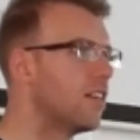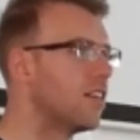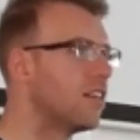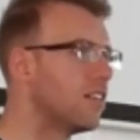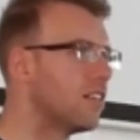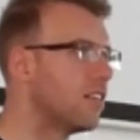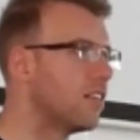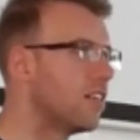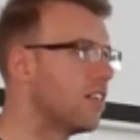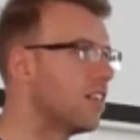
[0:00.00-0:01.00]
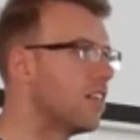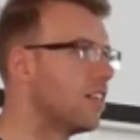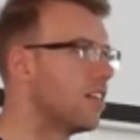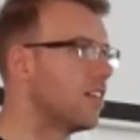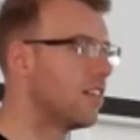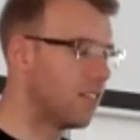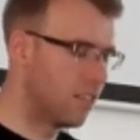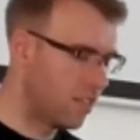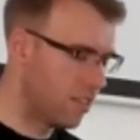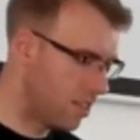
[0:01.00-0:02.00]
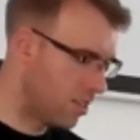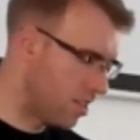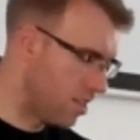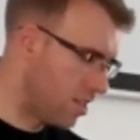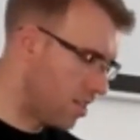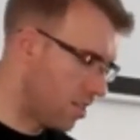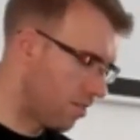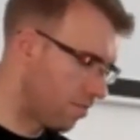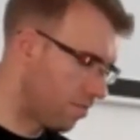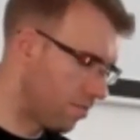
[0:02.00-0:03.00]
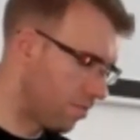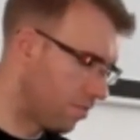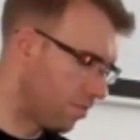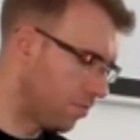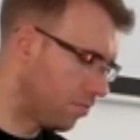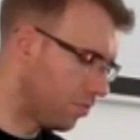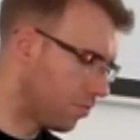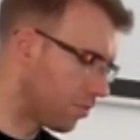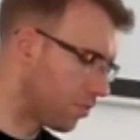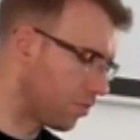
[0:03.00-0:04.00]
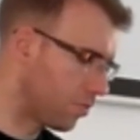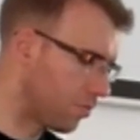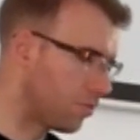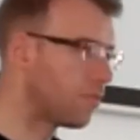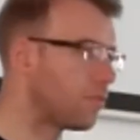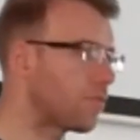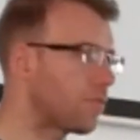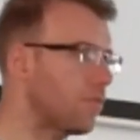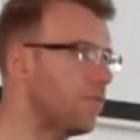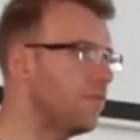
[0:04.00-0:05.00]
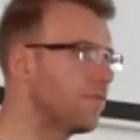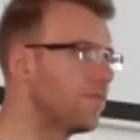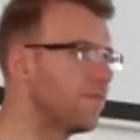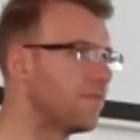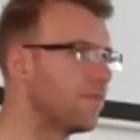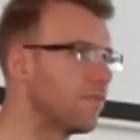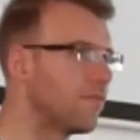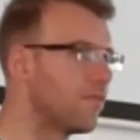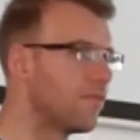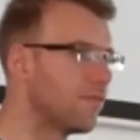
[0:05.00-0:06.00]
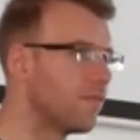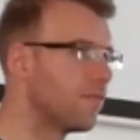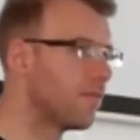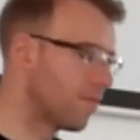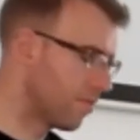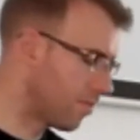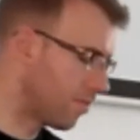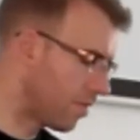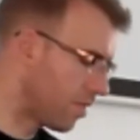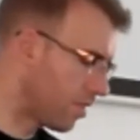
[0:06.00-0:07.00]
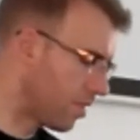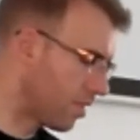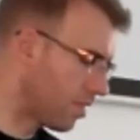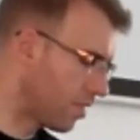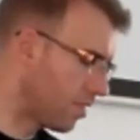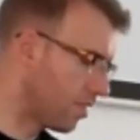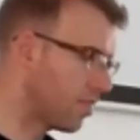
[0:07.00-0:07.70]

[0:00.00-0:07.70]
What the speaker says: Nobody speaks.